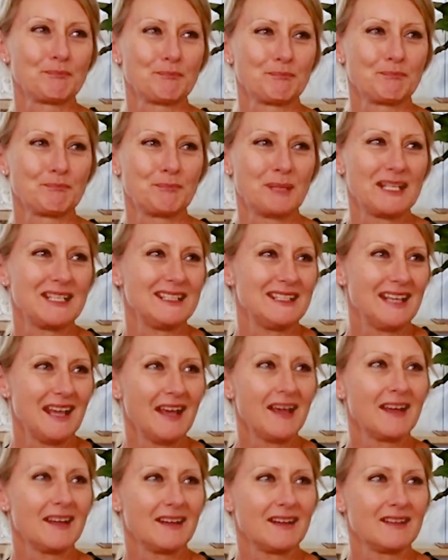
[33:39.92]
But
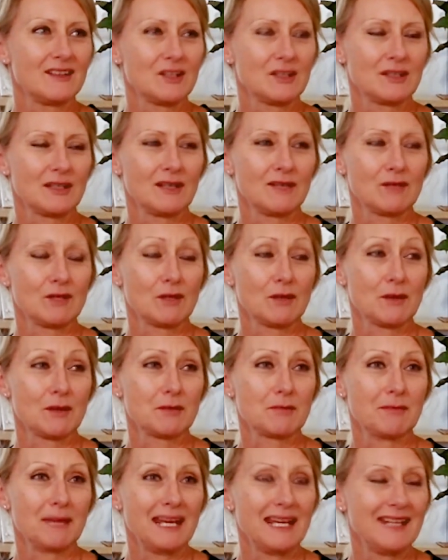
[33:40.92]
it just gives so much
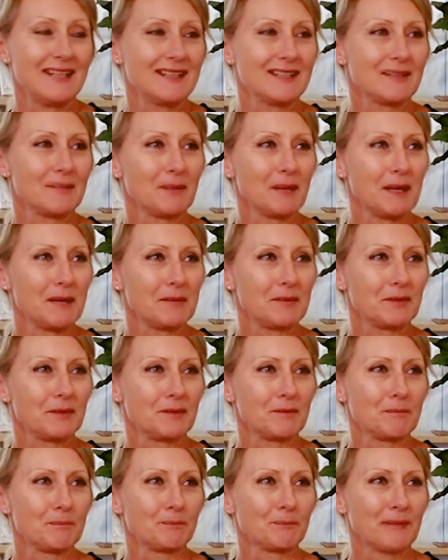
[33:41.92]
meaning to people.
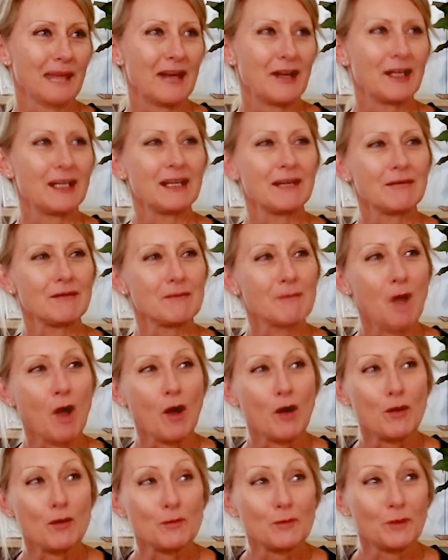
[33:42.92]
And I give them
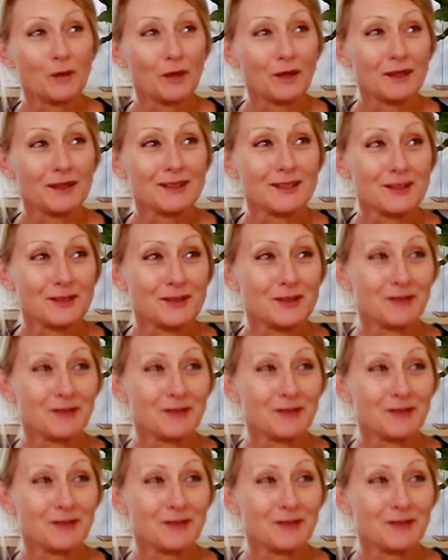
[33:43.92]
homework to do